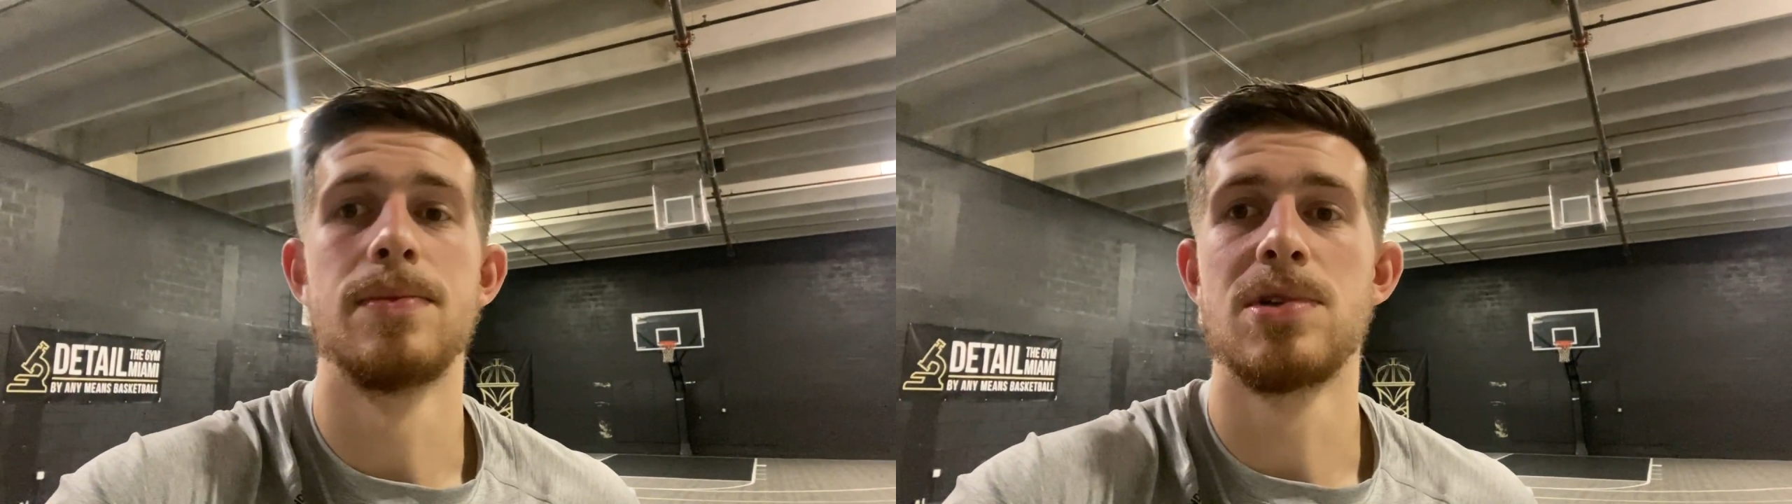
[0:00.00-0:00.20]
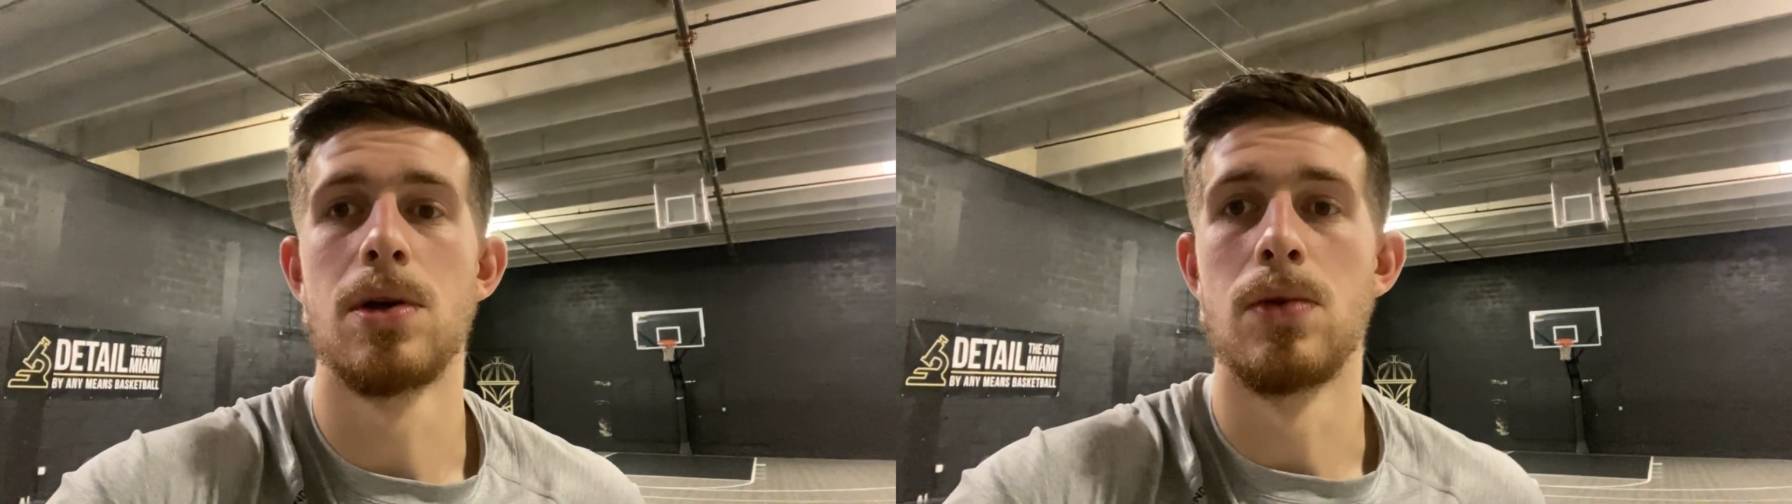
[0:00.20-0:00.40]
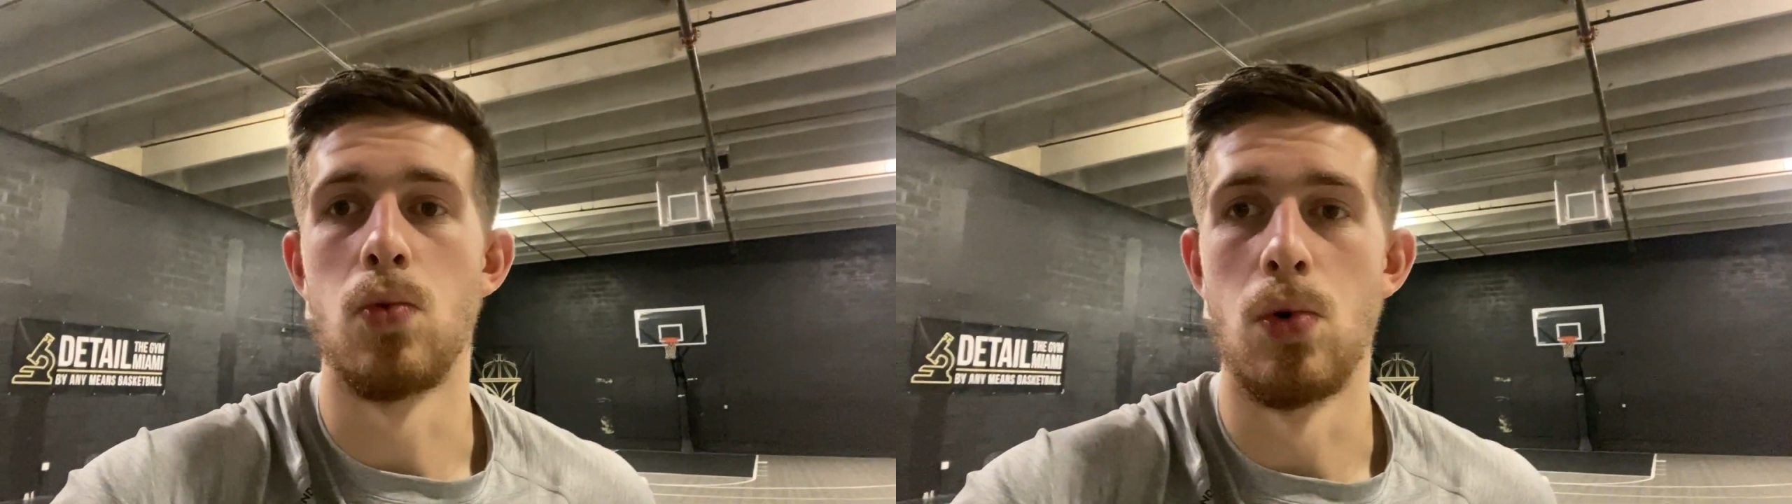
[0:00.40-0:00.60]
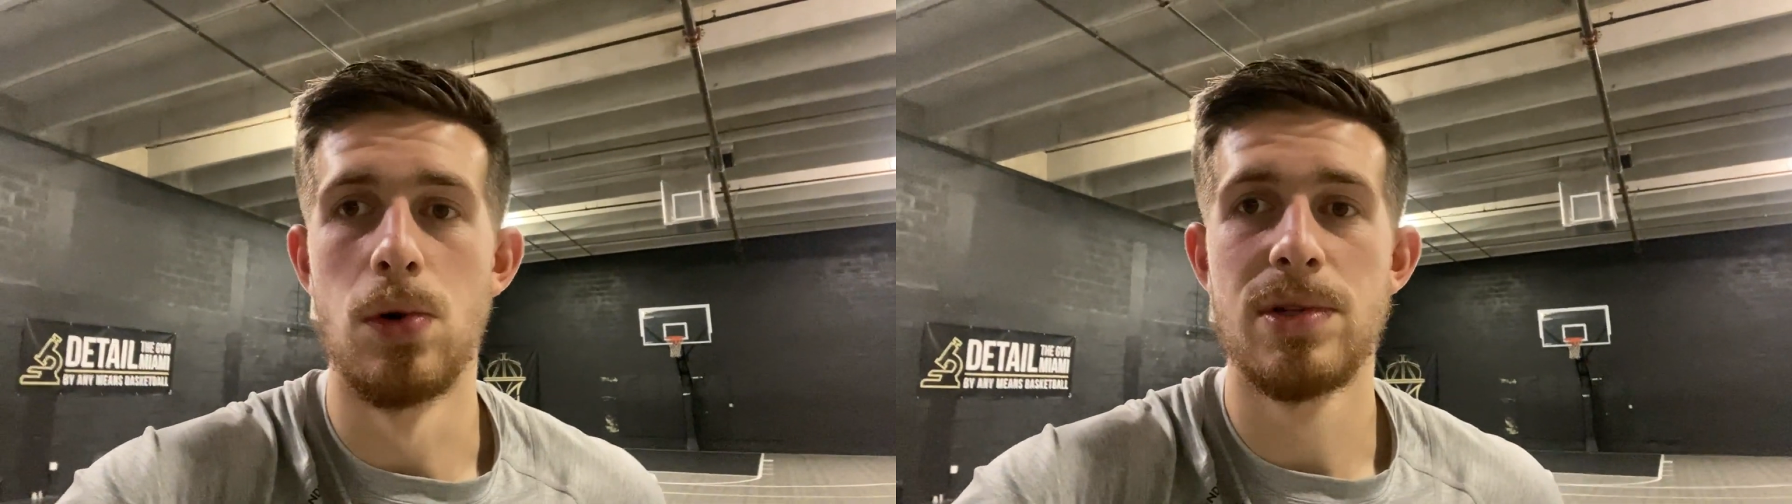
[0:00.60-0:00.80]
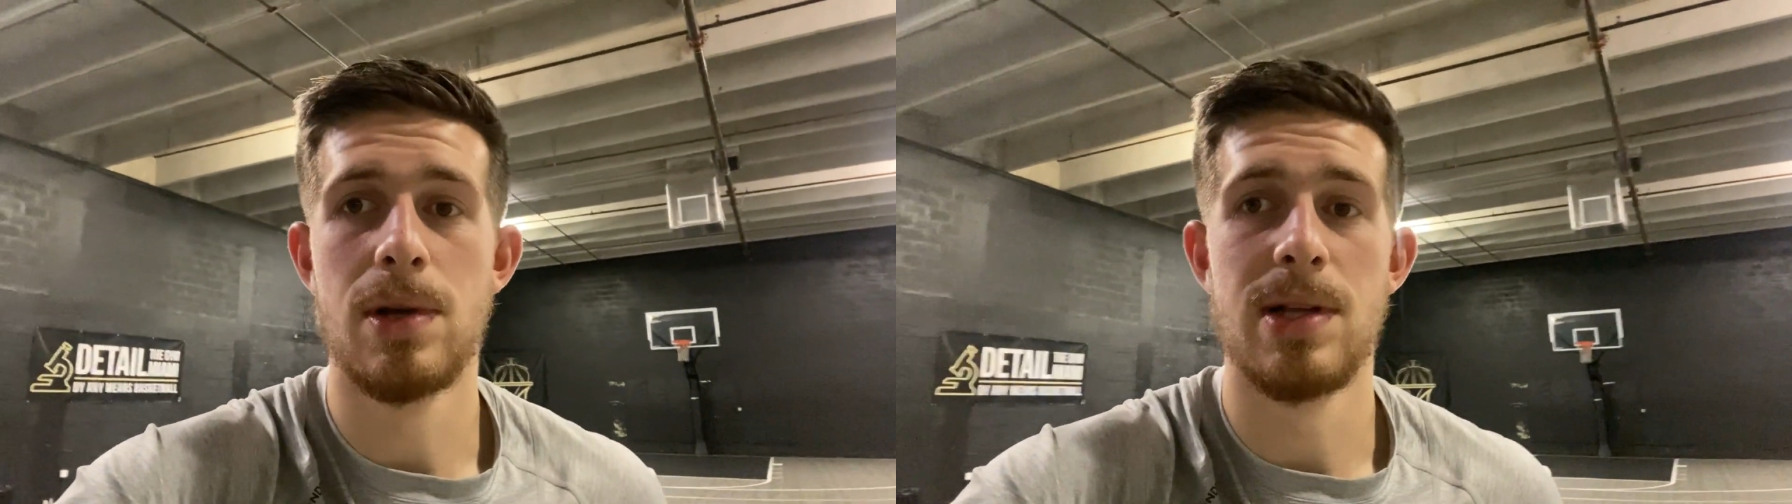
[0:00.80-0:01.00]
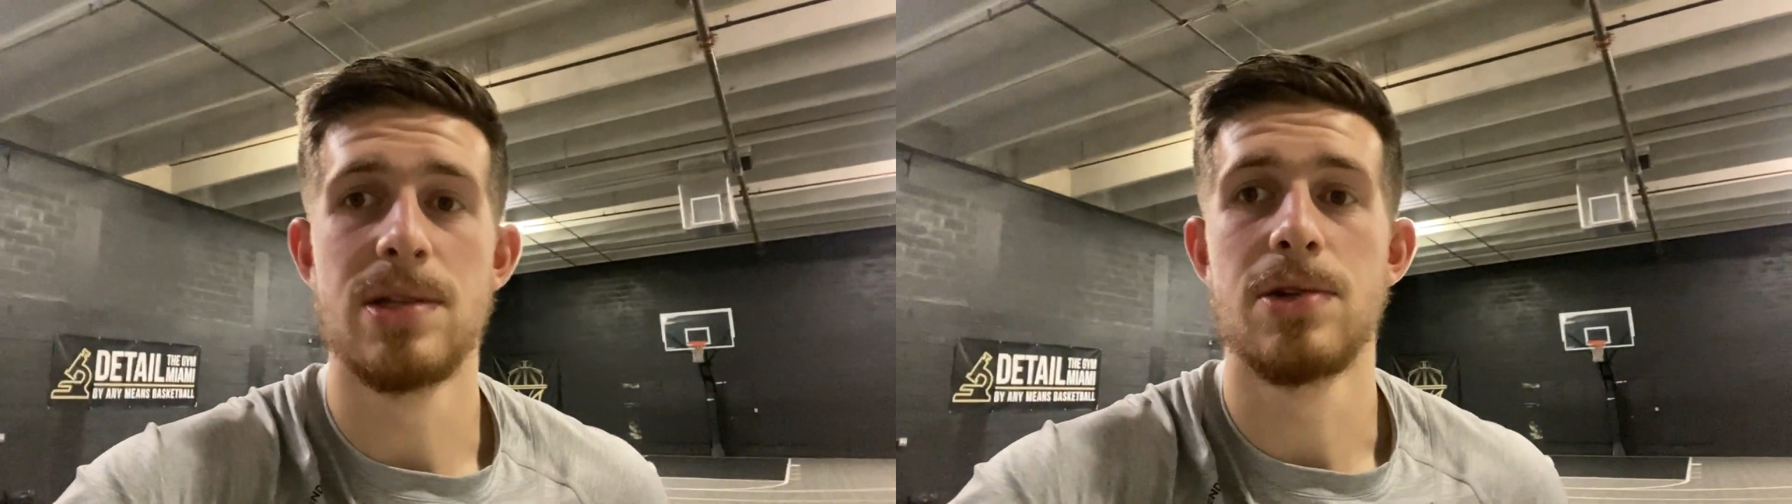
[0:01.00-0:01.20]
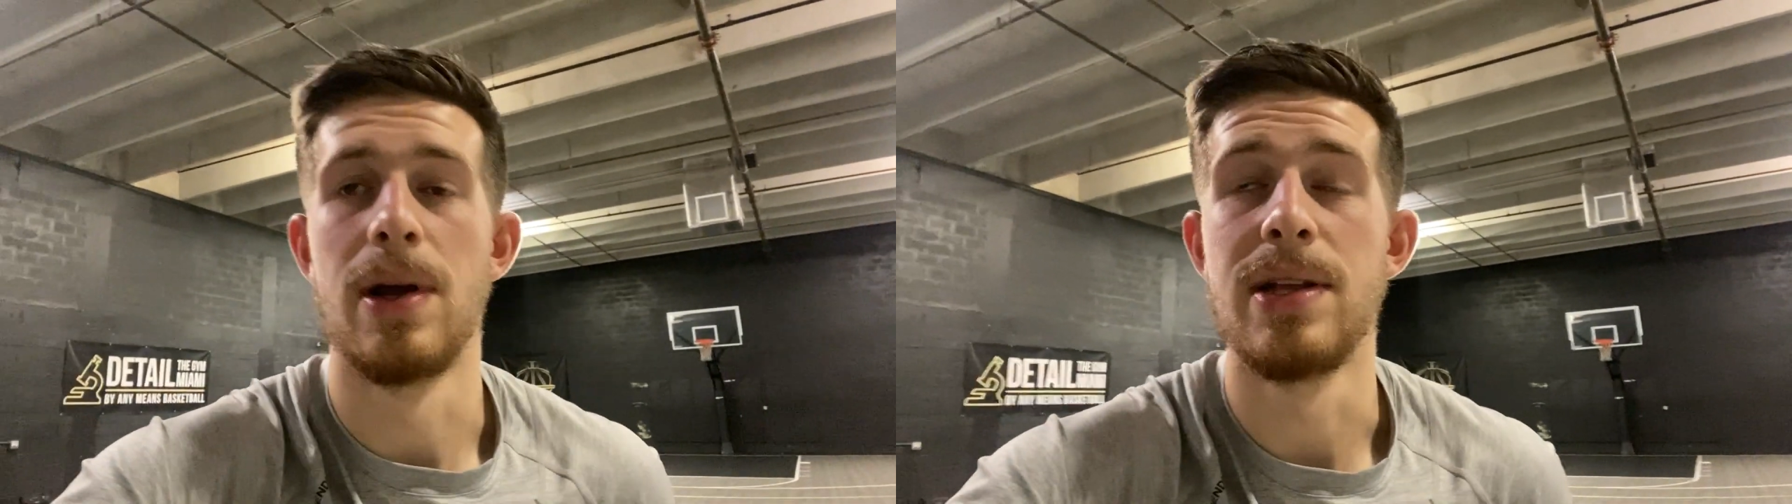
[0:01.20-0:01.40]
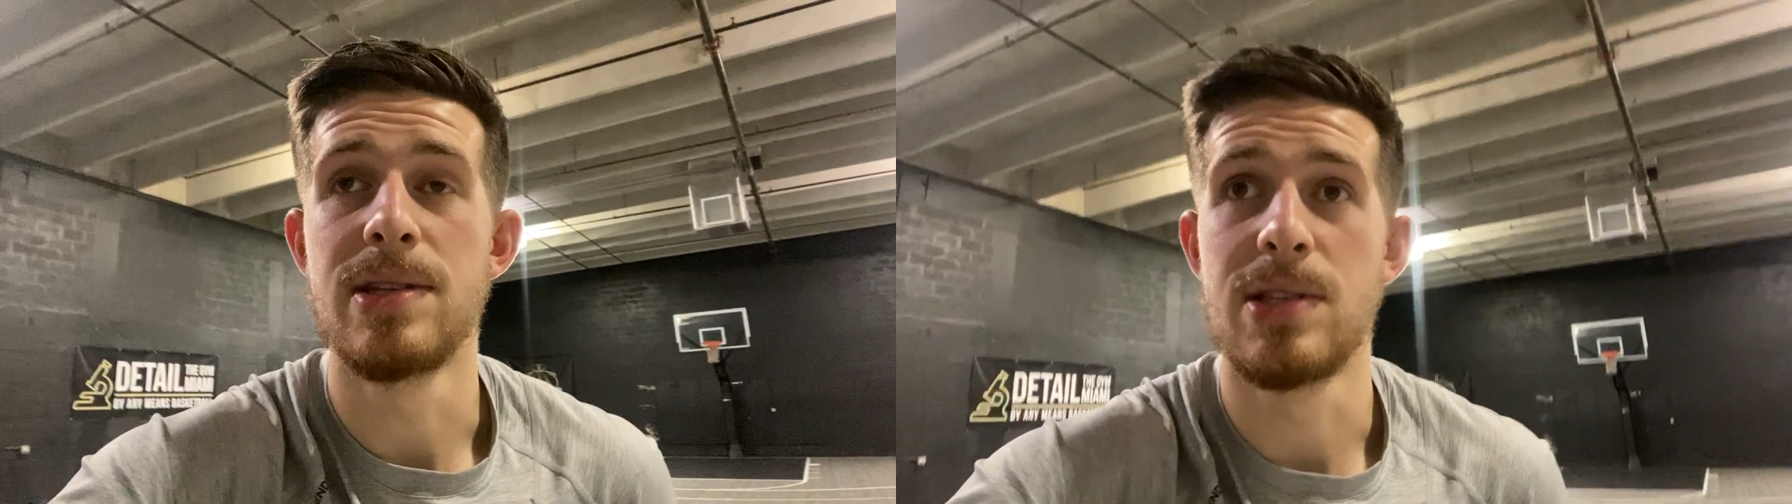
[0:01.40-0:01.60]
certain rules or
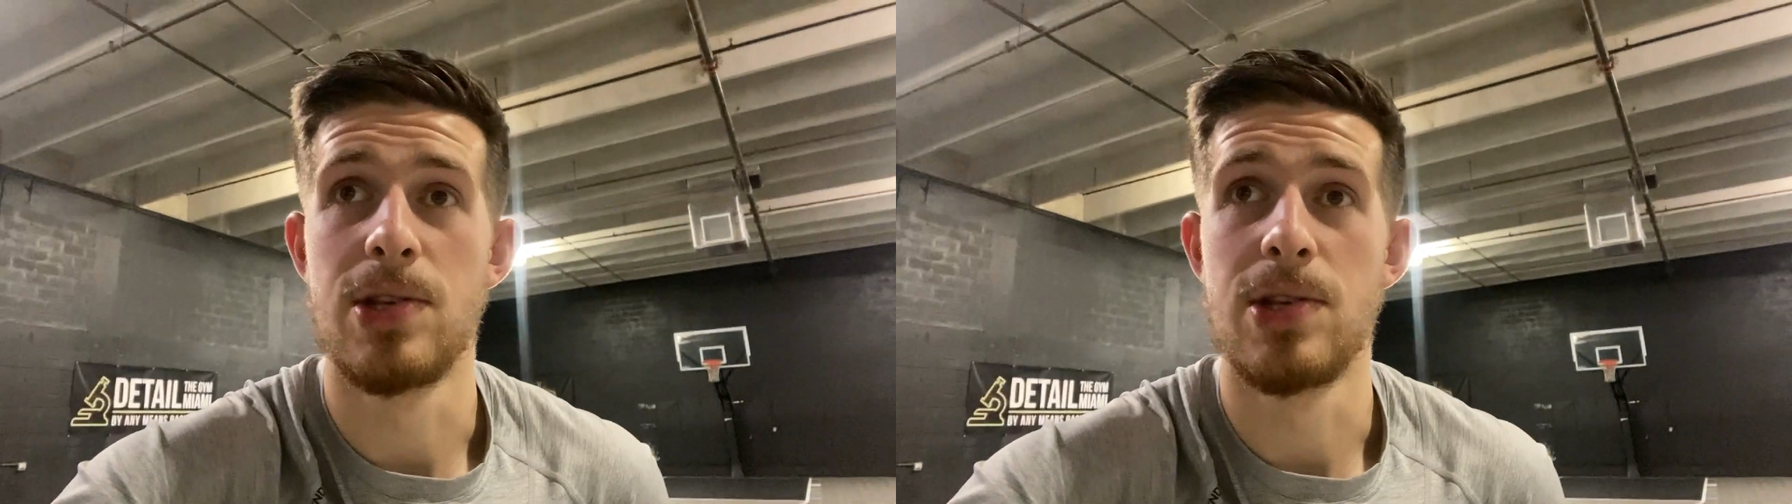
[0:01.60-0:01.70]
constraints